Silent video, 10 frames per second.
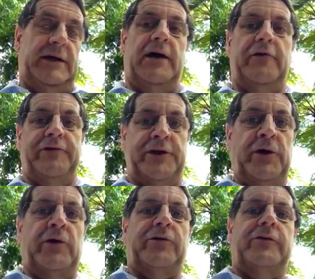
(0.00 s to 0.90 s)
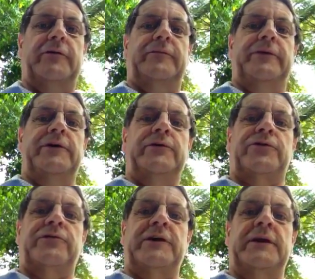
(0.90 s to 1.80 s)
hopefully not, but
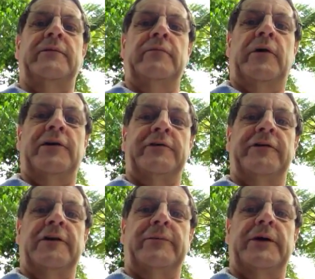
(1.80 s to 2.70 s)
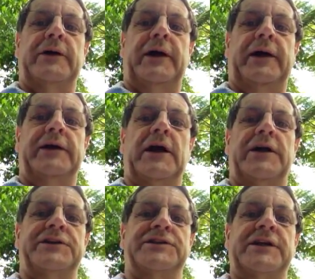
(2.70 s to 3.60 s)
your tree might develop
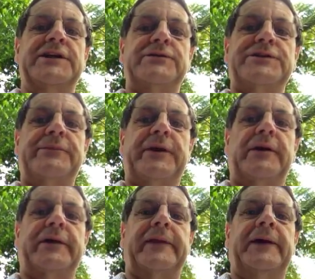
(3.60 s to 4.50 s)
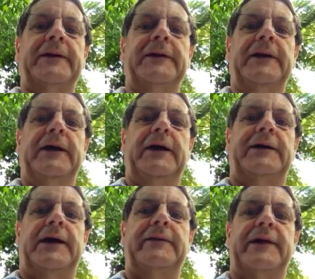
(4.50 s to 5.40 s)
a disease or something like that,
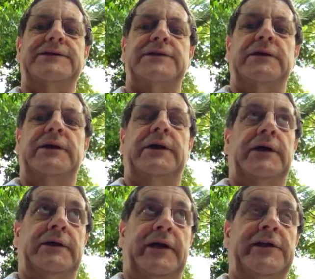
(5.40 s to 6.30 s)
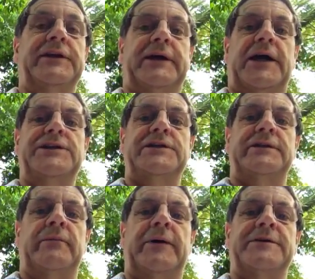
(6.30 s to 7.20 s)
okay, that's an indication
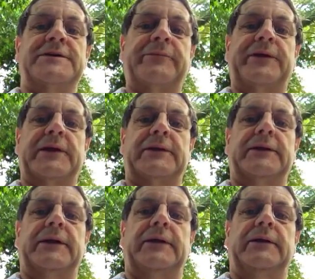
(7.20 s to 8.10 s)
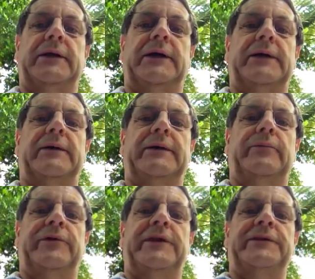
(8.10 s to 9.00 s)
that maybe something
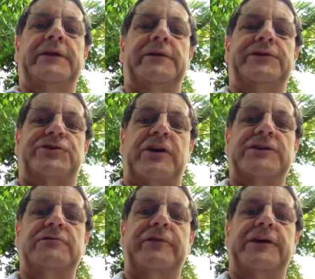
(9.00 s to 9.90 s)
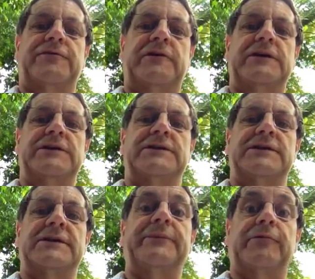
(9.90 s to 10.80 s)
within the structure of that tree
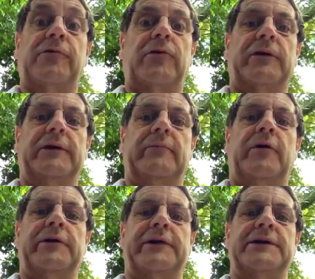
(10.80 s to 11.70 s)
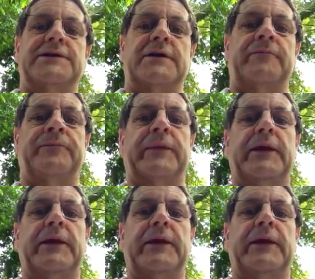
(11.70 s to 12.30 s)
is something wrong. It might need some